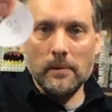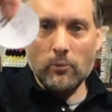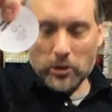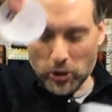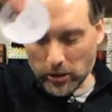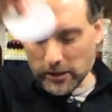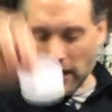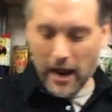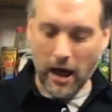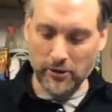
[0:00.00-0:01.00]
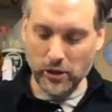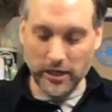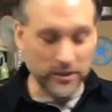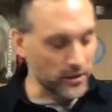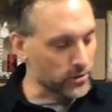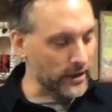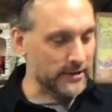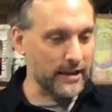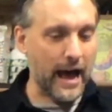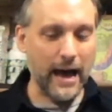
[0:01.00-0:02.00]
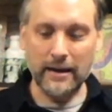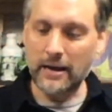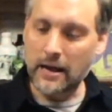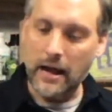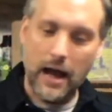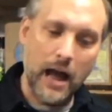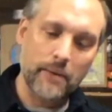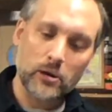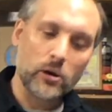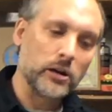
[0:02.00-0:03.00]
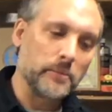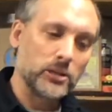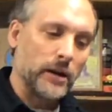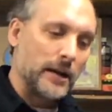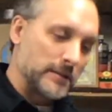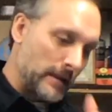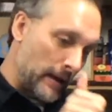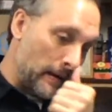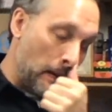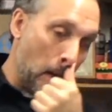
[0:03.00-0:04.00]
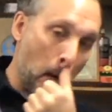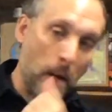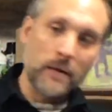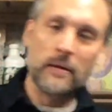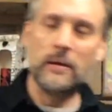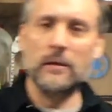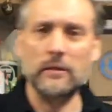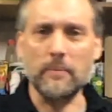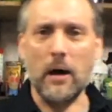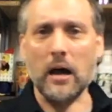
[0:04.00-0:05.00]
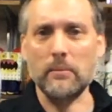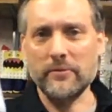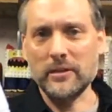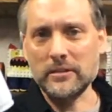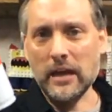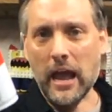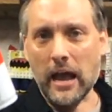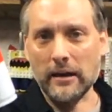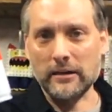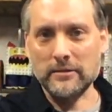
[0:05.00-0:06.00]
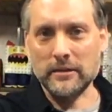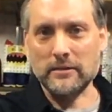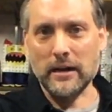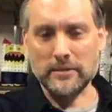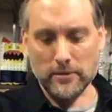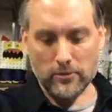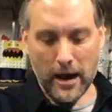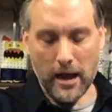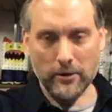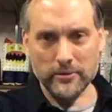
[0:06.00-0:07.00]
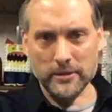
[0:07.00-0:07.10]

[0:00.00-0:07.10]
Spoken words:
which you could cut out and you could easily trace that, I'm going to be tracing the bottom of this can because it's nice and round.